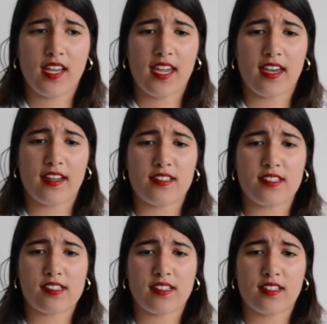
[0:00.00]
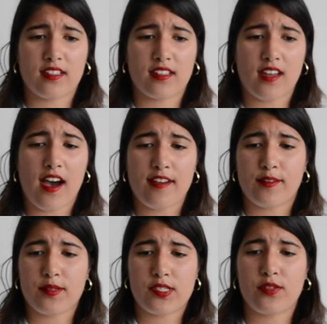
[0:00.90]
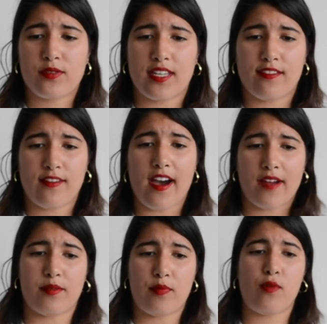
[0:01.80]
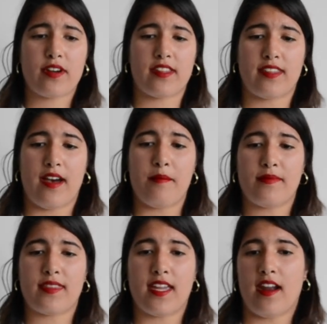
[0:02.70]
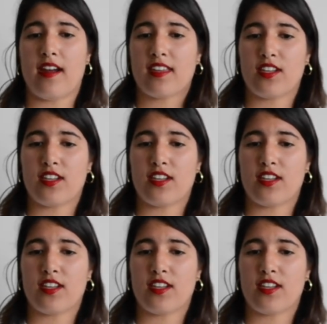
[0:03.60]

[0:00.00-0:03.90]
And I felt too that if I reported them, then,